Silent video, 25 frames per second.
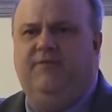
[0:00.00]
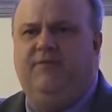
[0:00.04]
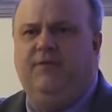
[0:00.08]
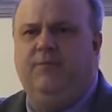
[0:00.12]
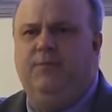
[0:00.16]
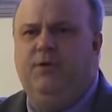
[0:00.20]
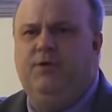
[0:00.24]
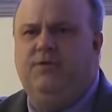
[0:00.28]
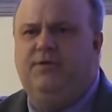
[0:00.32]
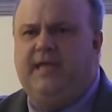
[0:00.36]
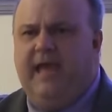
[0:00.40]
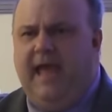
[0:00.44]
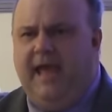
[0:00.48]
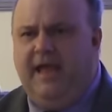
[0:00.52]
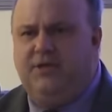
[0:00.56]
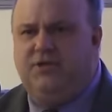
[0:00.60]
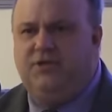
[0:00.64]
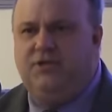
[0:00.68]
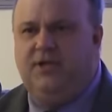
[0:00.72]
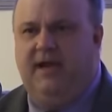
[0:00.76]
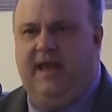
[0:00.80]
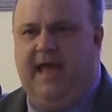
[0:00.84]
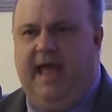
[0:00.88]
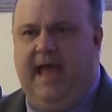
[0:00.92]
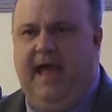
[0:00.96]
if a
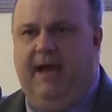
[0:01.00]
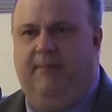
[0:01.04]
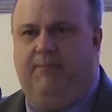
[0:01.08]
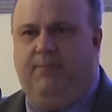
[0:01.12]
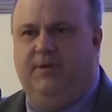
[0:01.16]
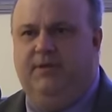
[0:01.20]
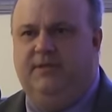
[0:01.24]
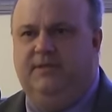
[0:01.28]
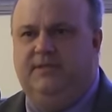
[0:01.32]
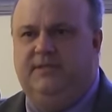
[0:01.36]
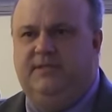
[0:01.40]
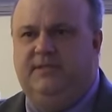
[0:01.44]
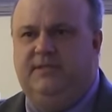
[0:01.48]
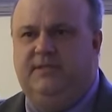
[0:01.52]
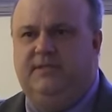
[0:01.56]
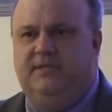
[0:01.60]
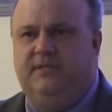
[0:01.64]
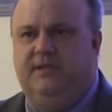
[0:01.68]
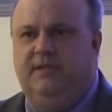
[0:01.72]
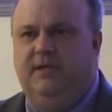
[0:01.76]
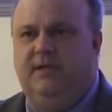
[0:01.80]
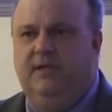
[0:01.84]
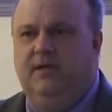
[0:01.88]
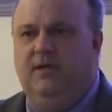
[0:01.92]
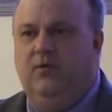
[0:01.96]
mutation happens,